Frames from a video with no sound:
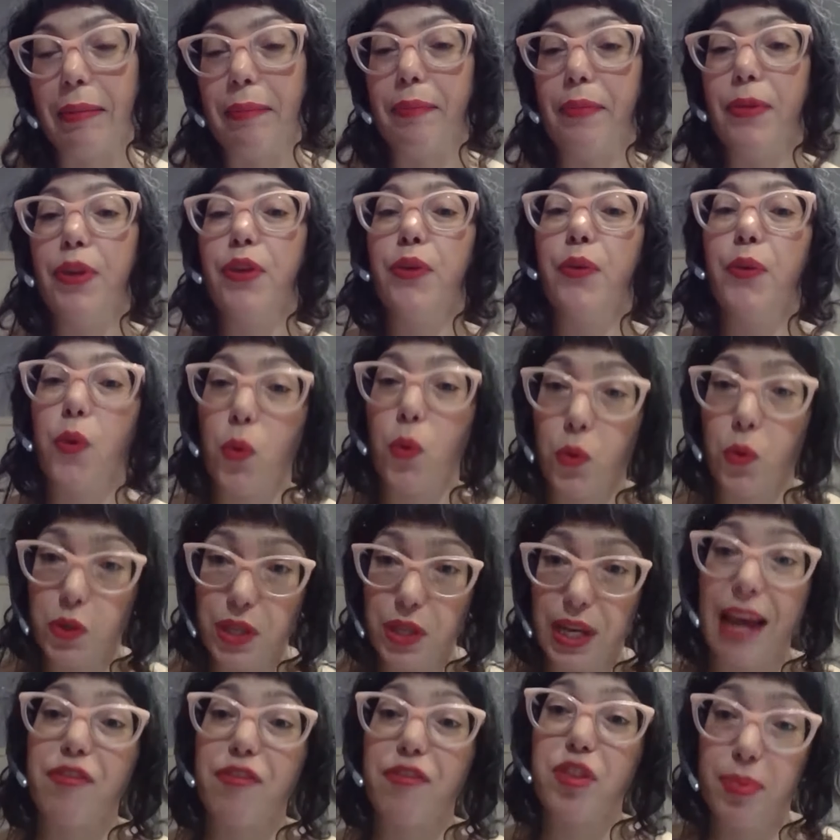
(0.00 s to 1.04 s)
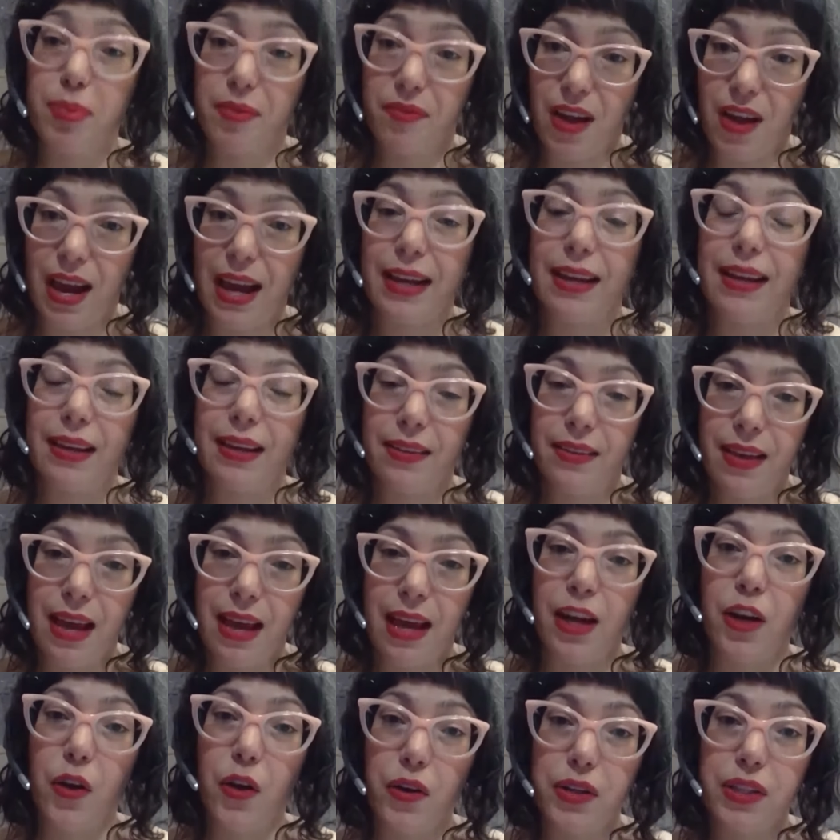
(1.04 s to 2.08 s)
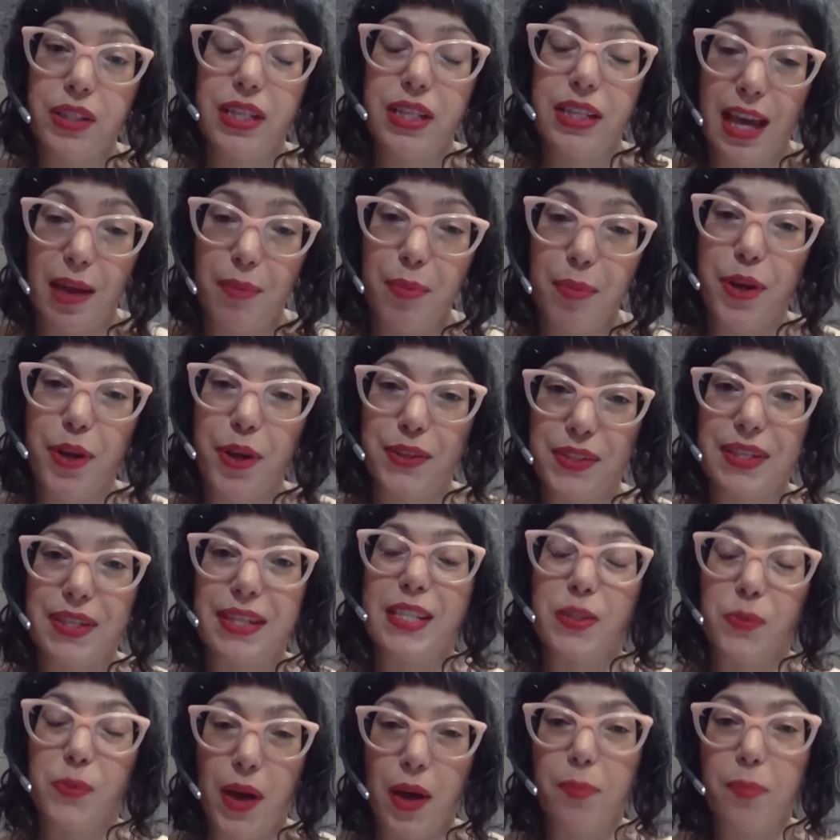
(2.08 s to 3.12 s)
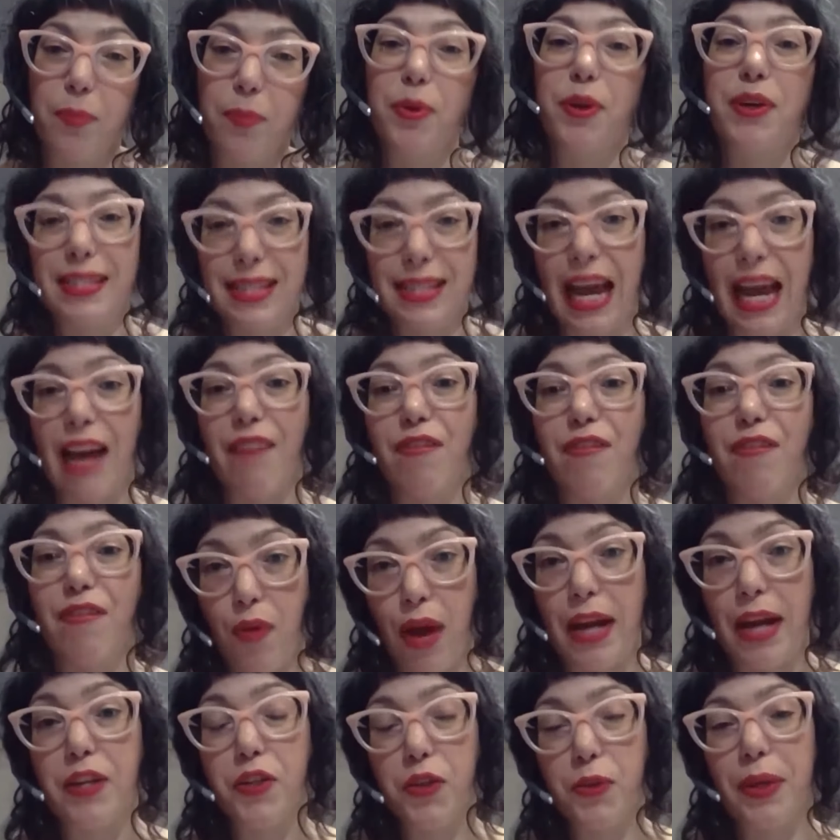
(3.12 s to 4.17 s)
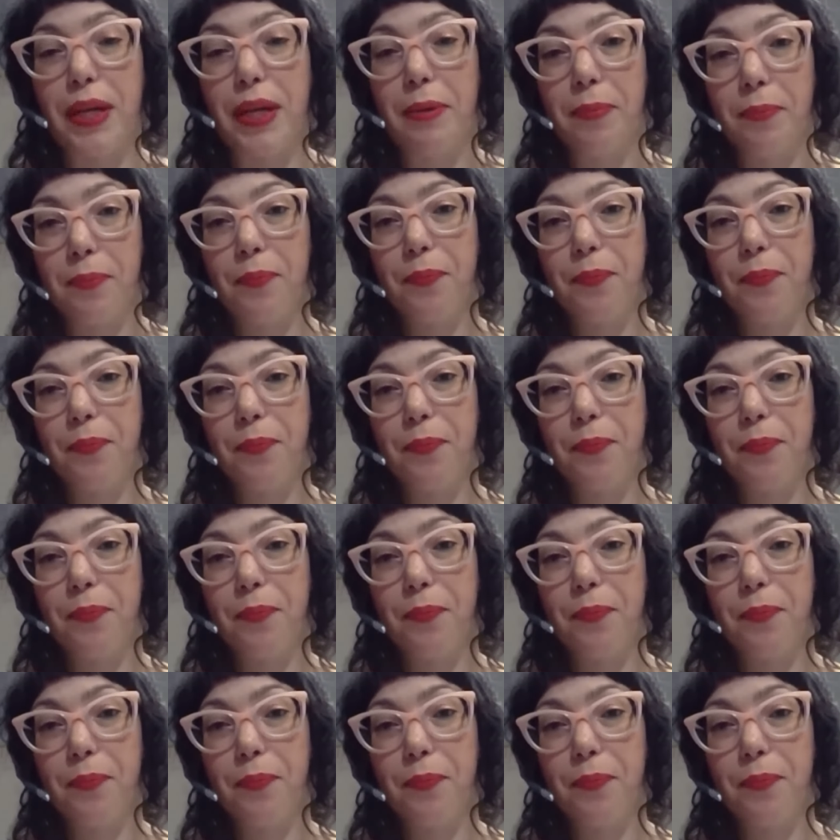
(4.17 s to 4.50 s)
you'll also have to provide a lock to that person as well, because they have a right to it.